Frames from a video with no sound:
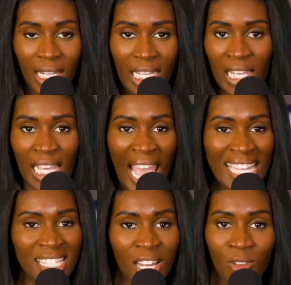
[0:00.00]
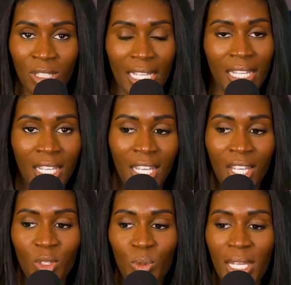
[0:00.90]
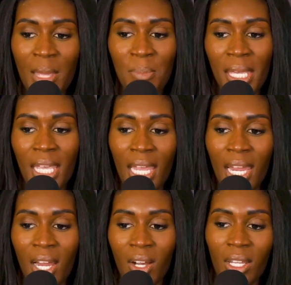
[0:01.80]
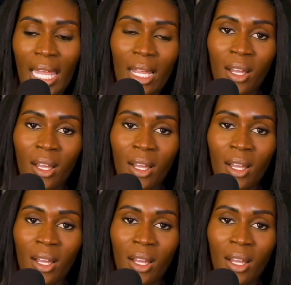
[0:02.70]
It has to correlate. You can't be here